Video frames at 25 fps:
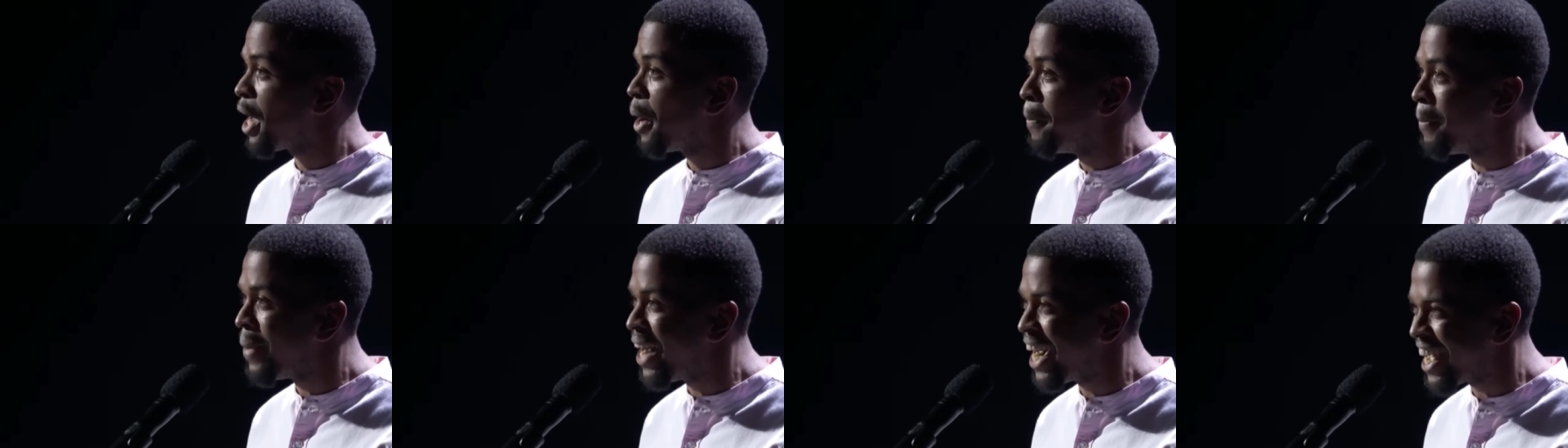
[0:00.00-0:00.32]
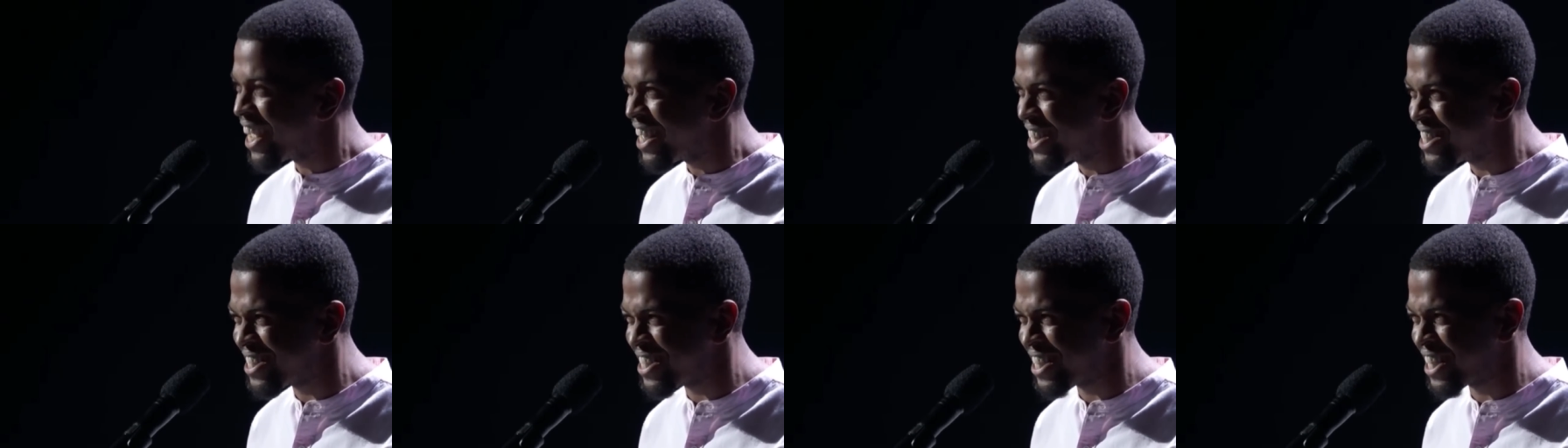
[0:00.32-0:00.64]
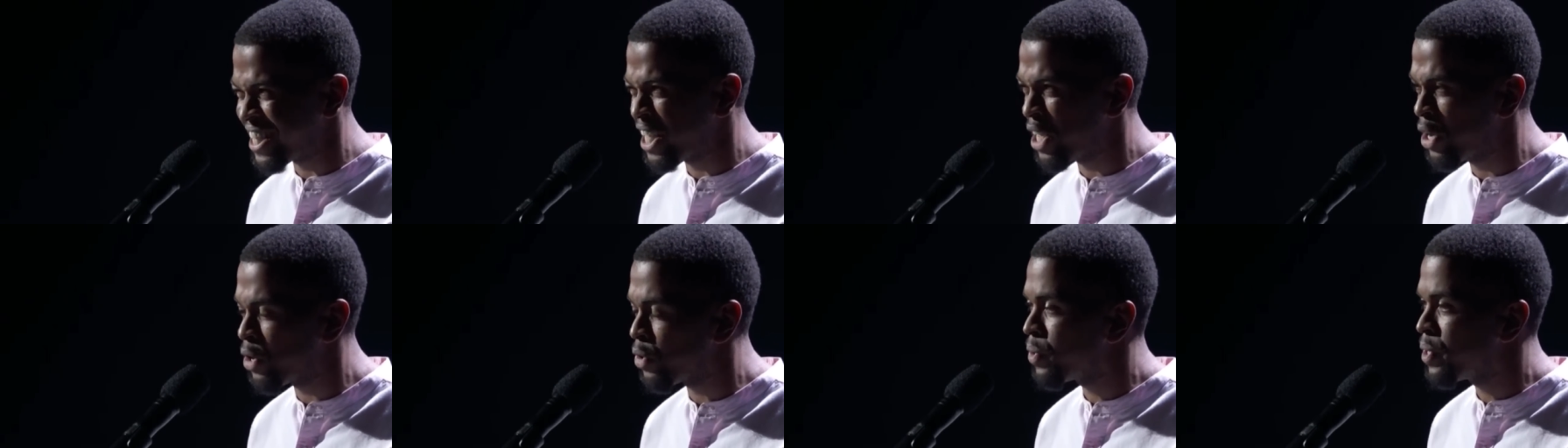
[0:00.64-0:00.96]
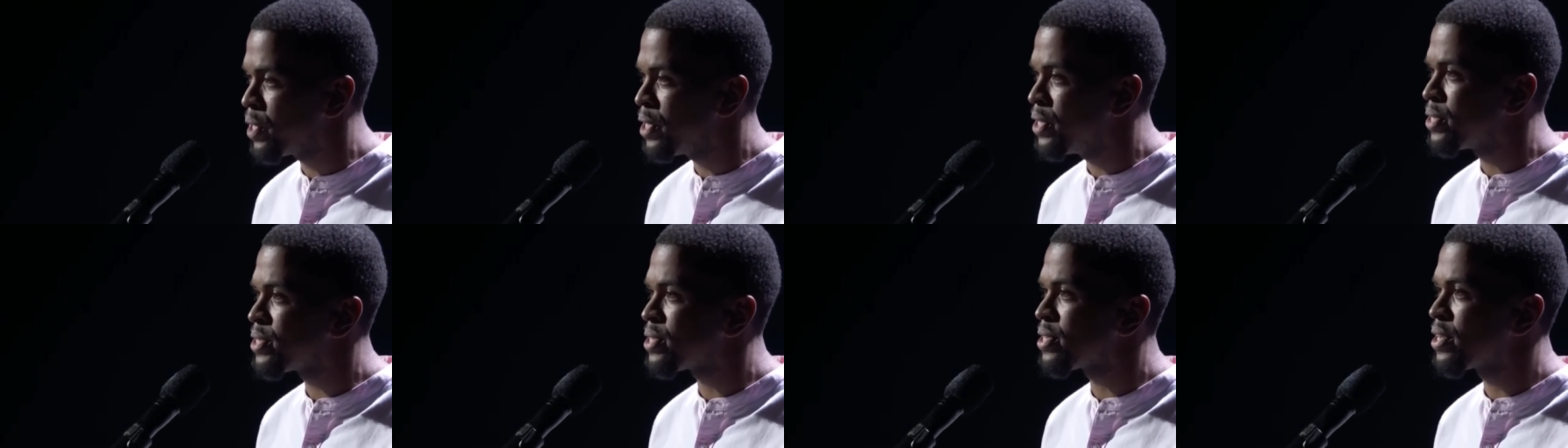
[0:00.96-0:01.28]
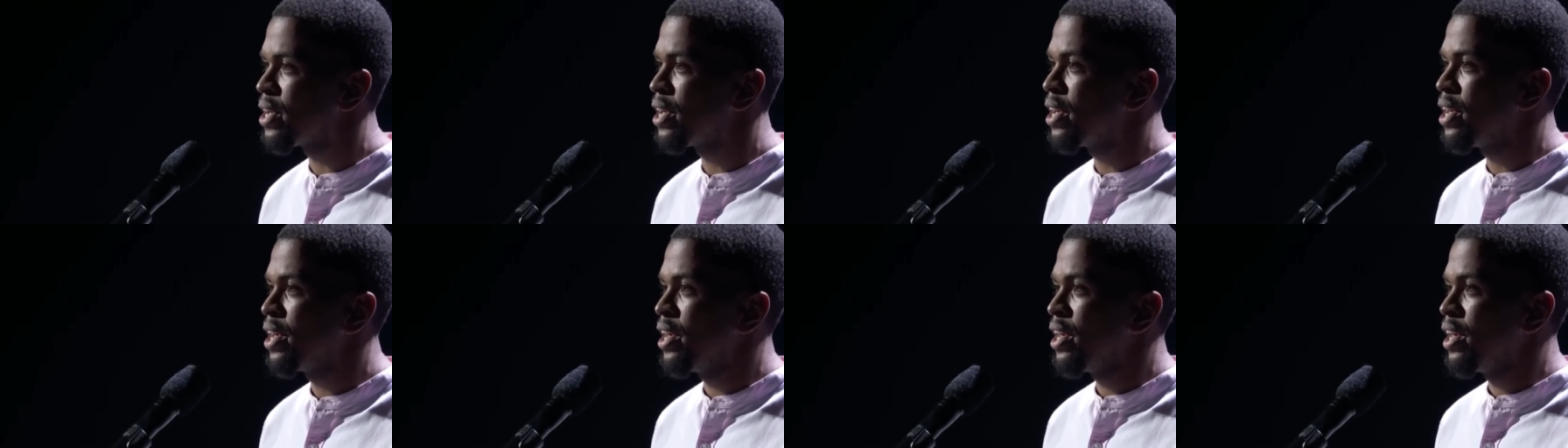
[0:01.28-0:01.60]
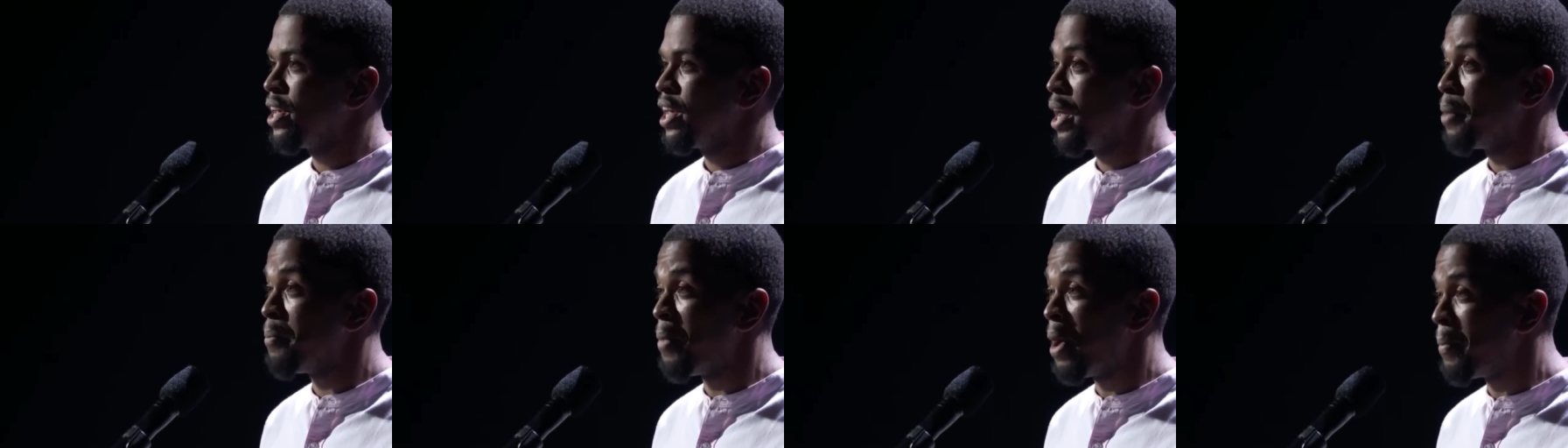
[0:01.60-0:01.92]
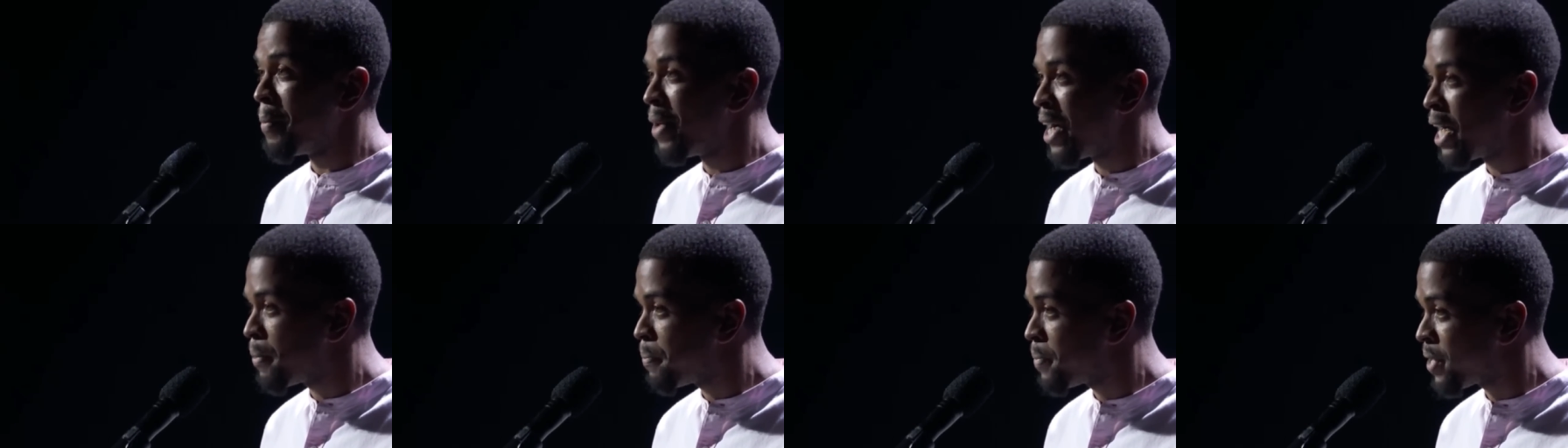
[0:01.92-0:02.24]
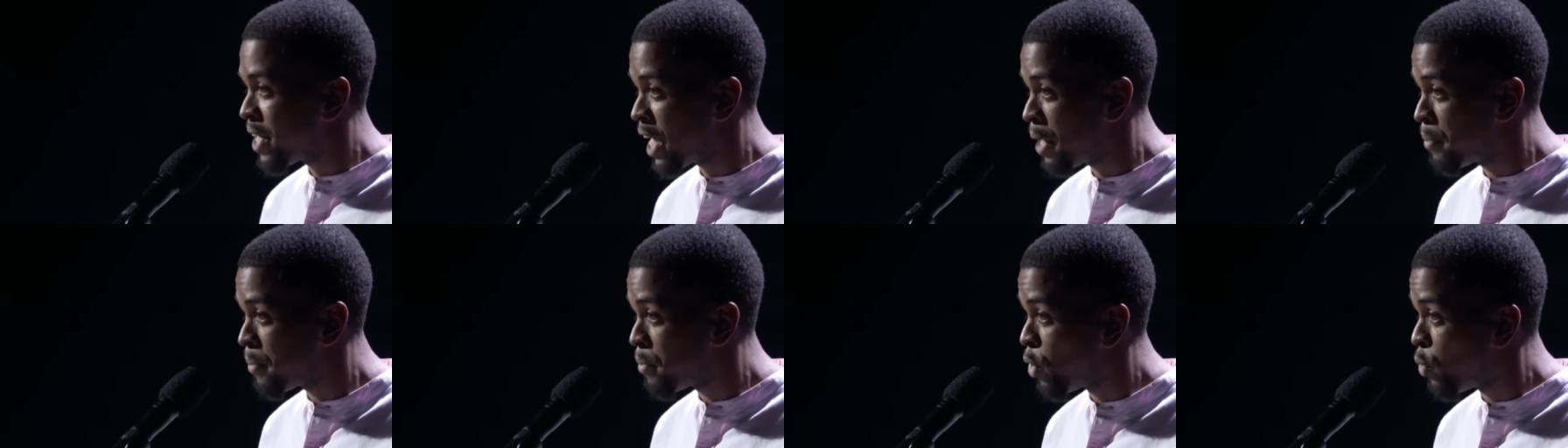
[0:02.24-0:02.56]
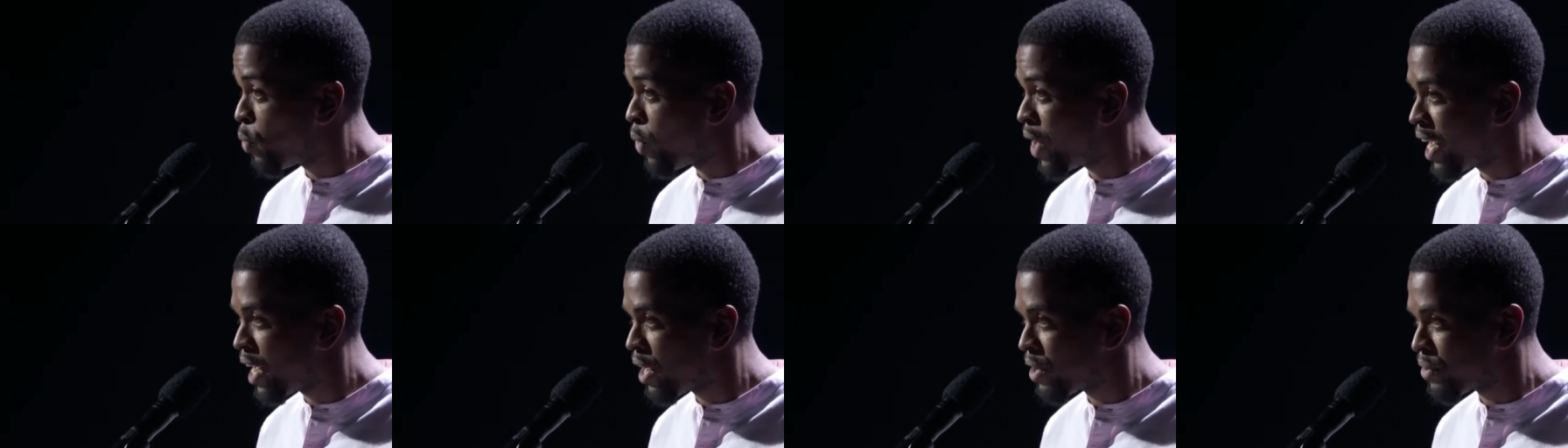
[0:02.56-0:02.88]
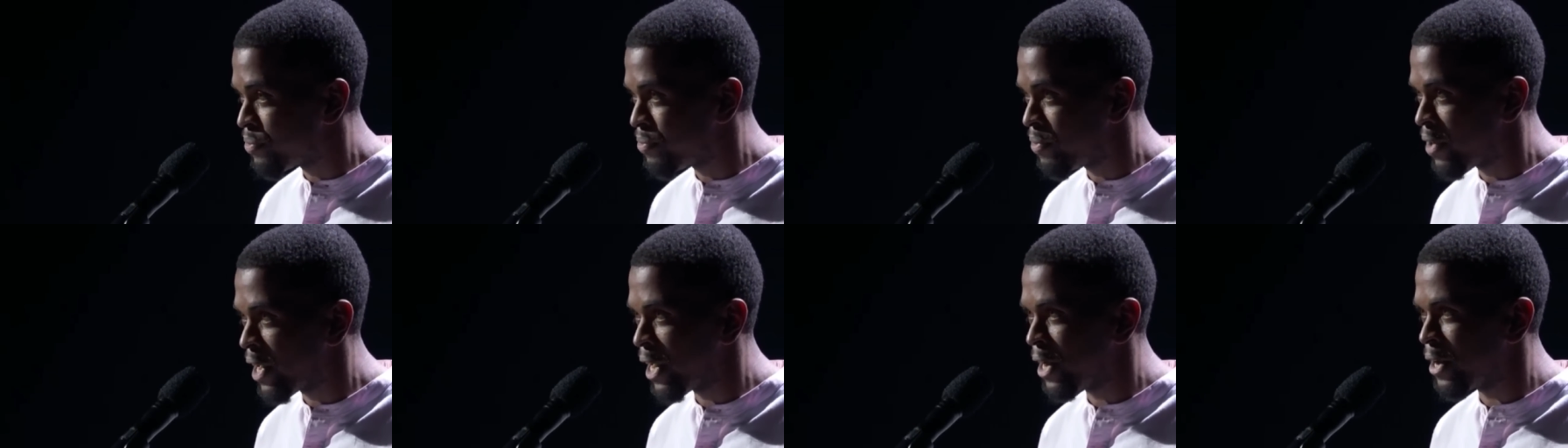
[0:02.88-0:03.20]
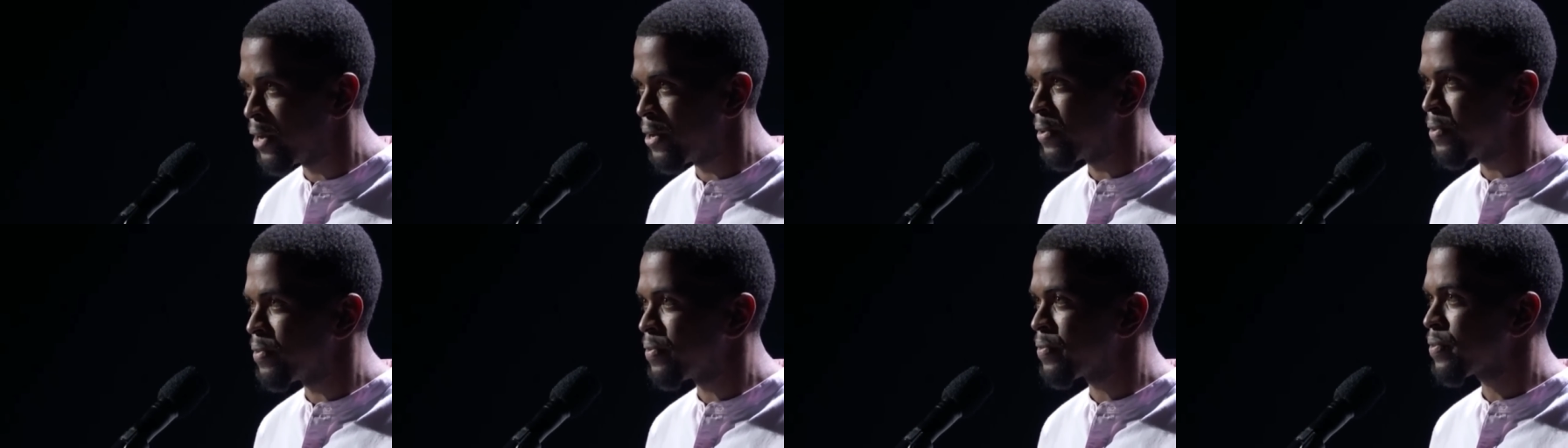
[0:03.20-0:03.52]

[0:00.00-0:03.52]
of my insecurities, and my mind became a wildfire.